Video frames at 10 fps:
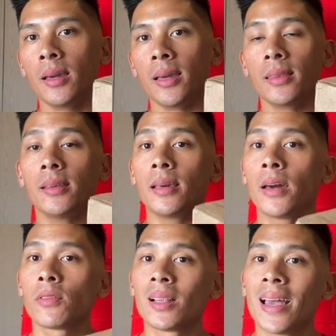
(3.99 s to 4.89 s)
at the
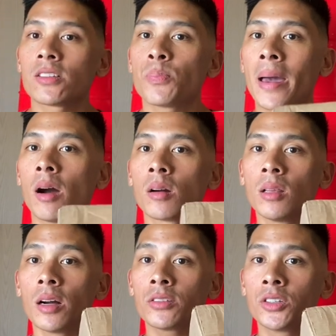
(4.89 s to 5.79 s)
Everlast
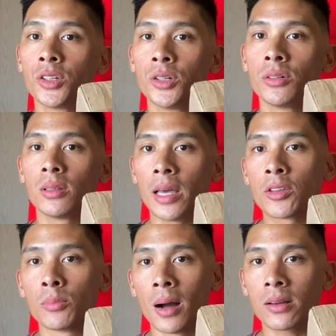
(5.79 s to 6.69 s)
Powerlock 2
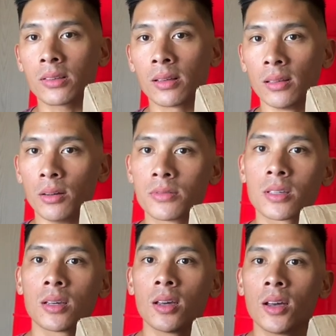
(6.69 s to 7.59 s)
leather boxing gloves.
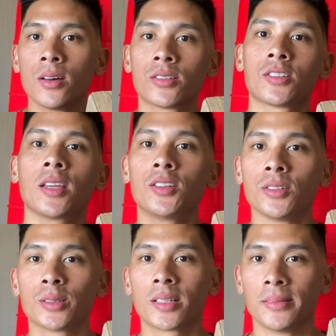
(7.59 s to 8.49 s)
So stay tuned.